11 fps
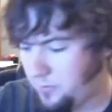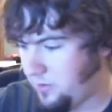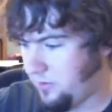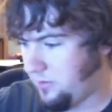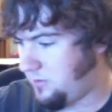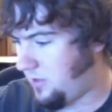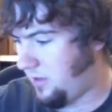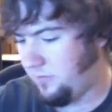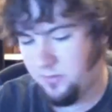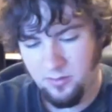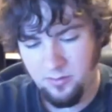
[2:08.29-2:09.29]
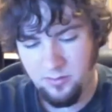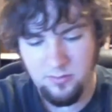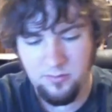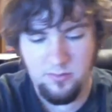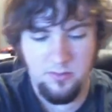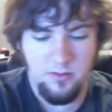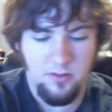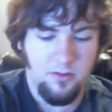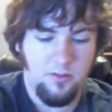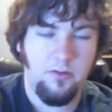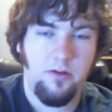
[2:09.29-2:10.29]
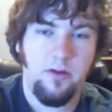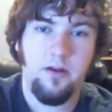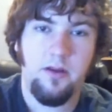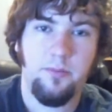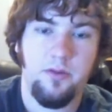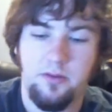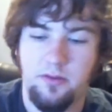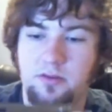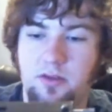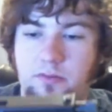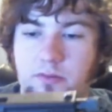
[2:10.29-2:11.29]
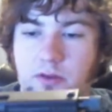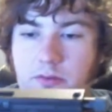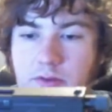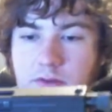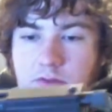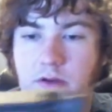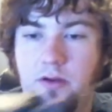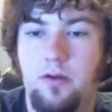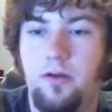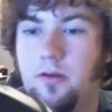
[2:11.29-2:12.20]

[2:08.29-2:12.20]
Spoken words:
the safety or enabling the safety on the trigger.